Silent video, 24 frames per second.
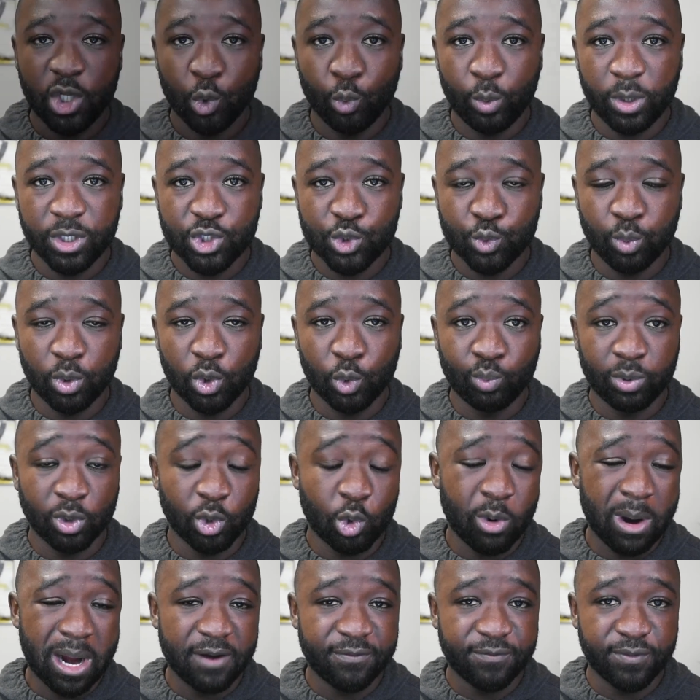which will
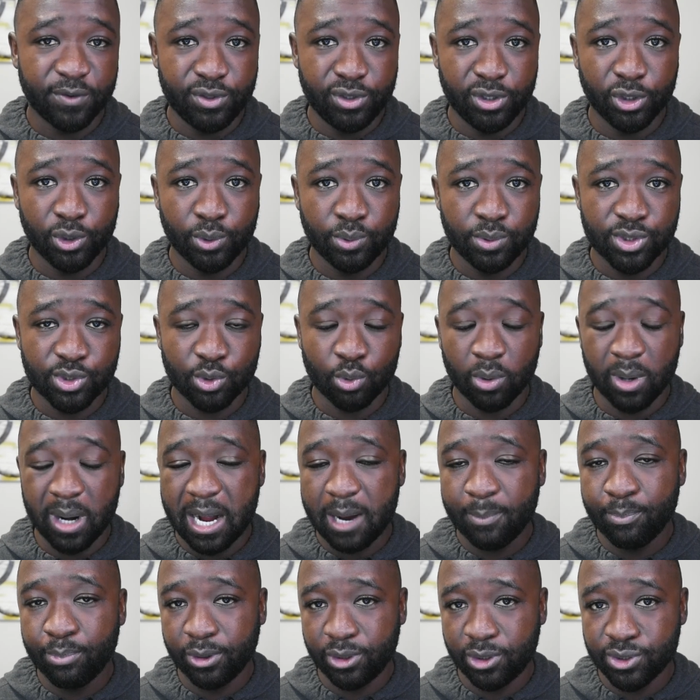require for nodes or
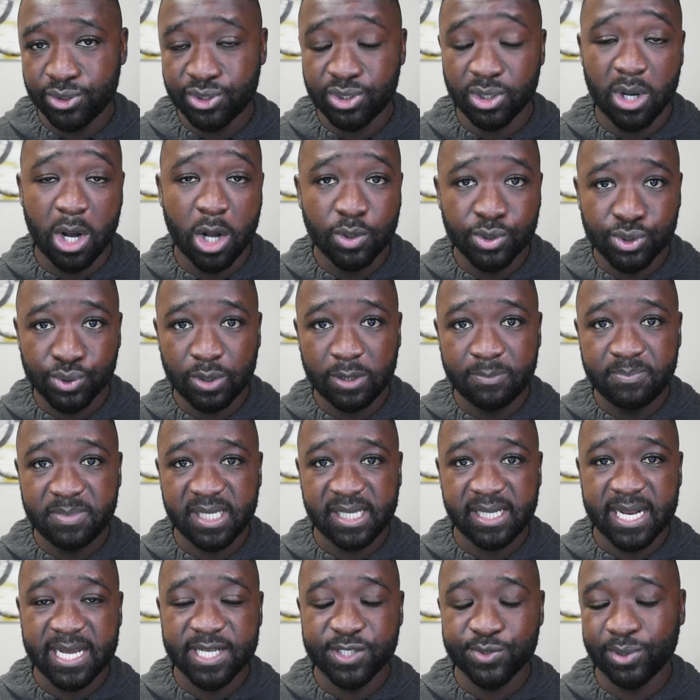operators to also
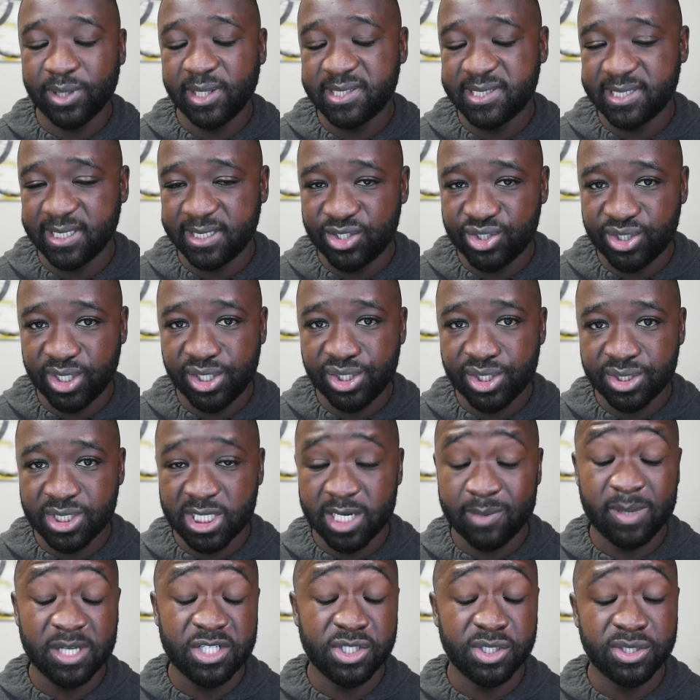update, as well as exchanges.
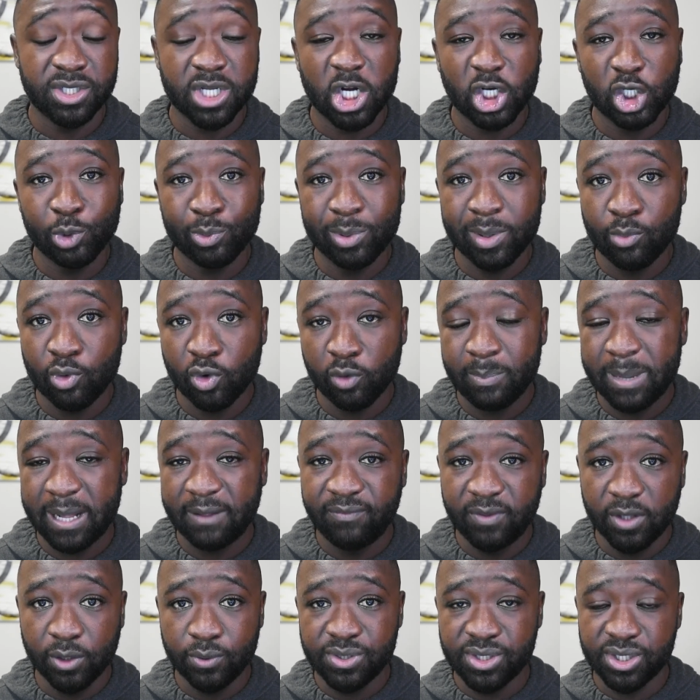And I'm actually going to talk a little bit more
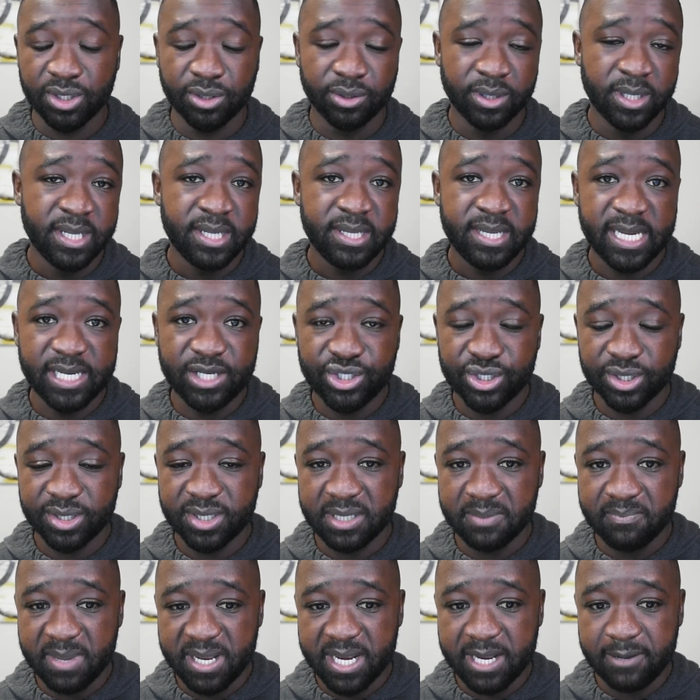about those here in
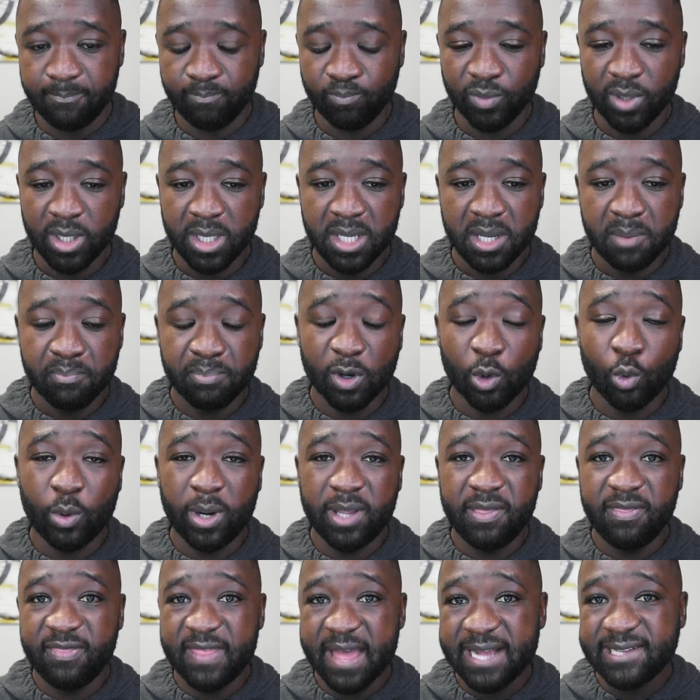just a minute. But
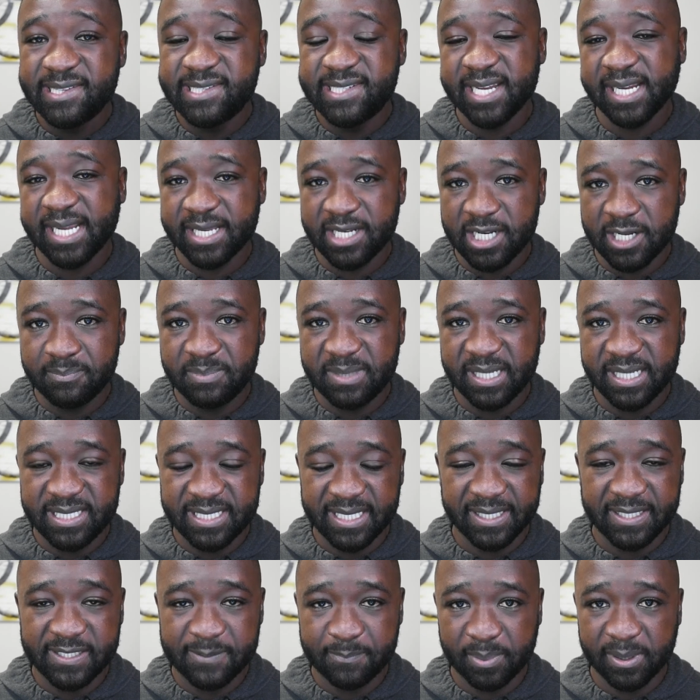when that second update
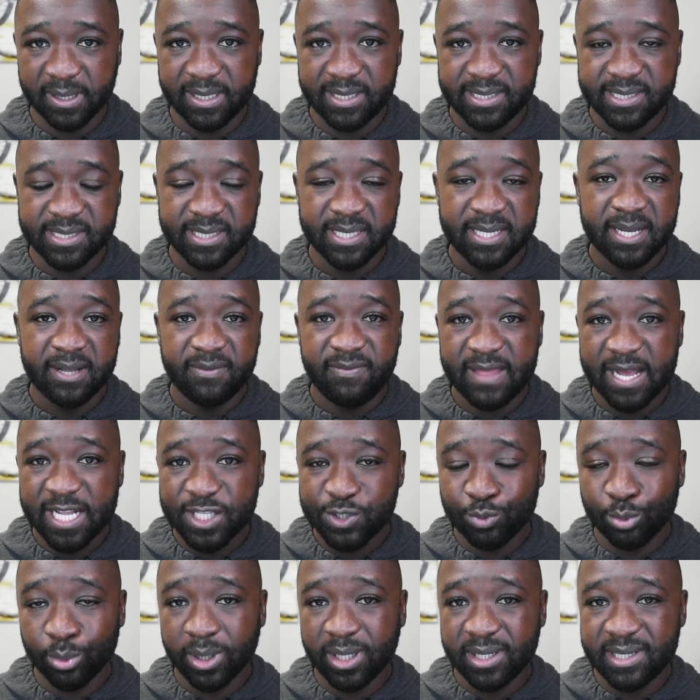takes place,
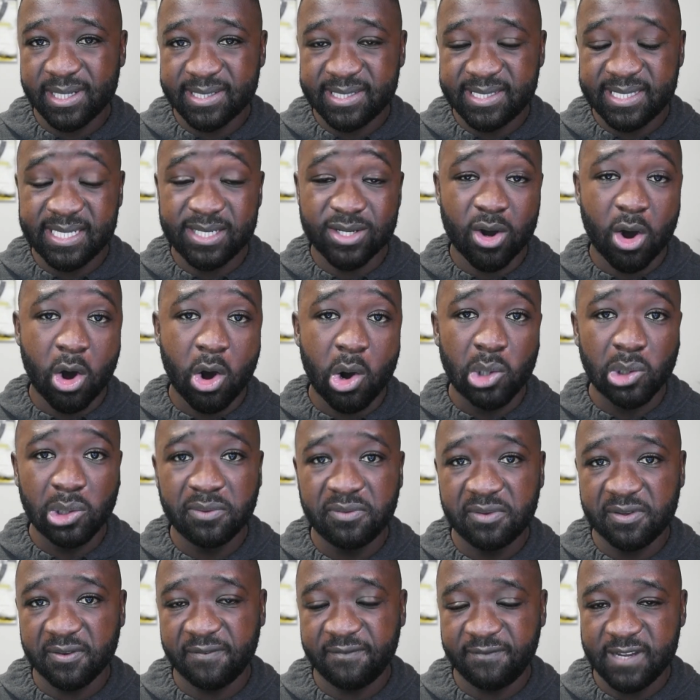that's when we're going to see all
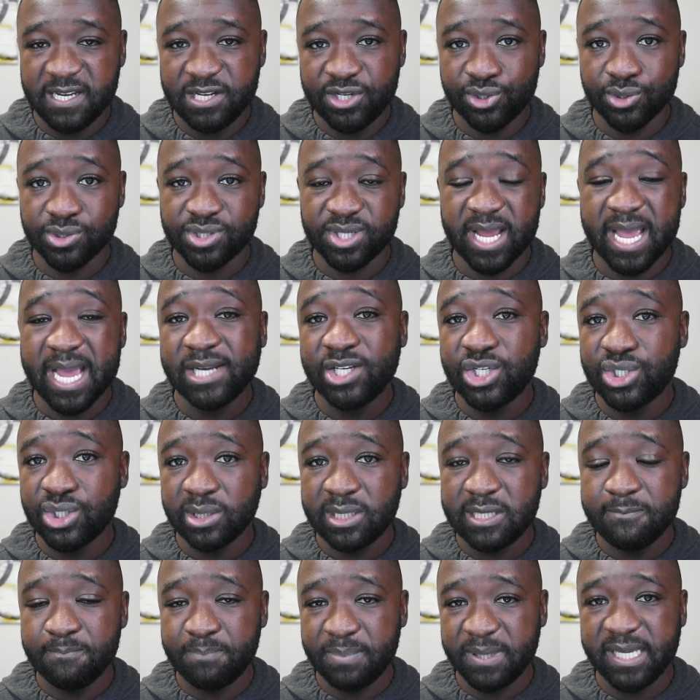of the features
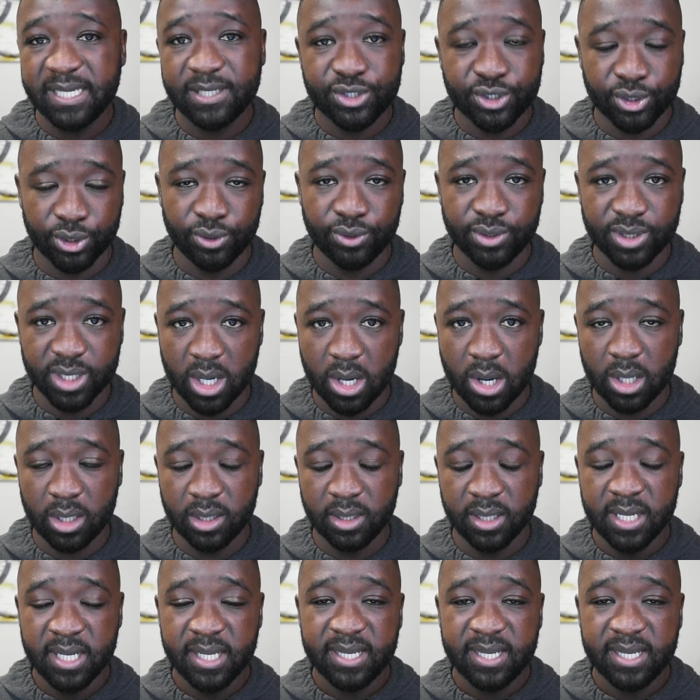actually being turned on